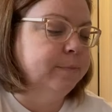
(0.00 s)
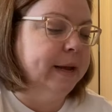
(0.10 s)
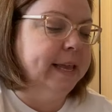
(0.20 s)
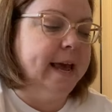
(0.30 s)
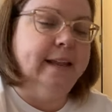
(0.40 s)
by
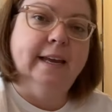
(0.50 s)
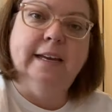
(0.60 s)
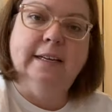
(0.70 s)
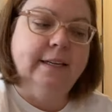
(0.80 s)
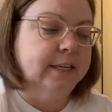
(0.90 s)
Galia
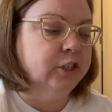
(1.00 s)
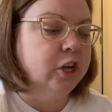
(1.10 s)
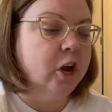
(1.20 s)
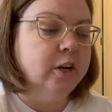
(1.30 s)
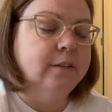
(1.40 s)

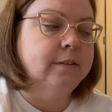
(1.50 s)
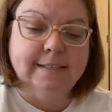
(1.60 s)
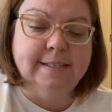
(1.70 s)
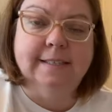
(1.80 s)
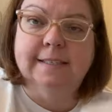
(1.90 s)
Gishon.
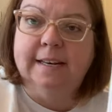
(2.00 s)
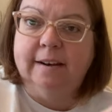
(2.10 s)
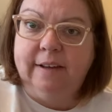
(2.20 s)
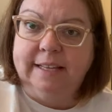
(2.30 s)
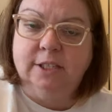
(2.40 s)
This is an
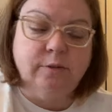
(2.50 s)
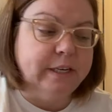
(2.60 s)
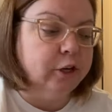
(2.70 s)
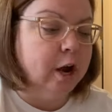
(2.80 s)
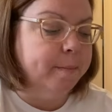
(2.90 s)
advanced
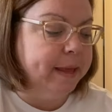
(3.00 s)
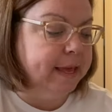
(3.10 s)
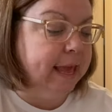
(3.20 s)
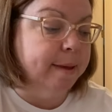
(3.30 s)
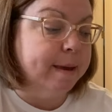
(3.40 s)
reader copy. It
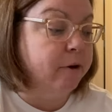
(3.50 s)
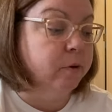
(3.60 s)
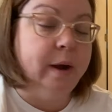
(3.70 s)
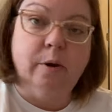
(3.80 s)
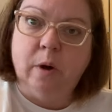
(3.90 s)
came out
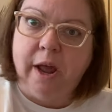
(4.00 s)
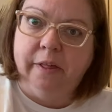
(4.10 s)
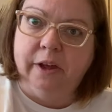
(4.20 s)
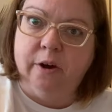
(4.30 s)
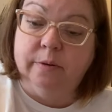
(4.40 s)
quite a while
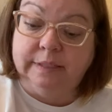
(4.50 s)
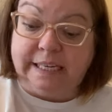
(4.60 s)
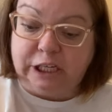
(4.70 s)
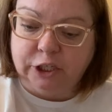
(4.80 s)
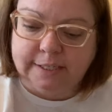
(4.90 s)
ago,
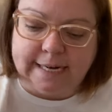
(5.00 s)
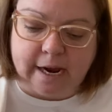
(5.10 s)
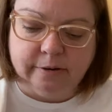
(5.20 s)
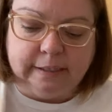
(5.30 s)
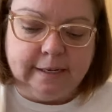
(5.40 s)
years
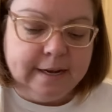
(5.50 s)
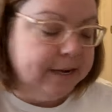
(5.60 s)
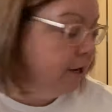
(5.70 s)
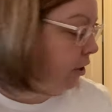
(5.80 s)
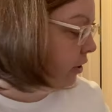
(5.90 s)
now.
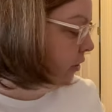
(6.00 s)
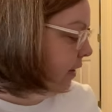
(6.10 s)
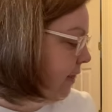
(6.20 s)
Not going to read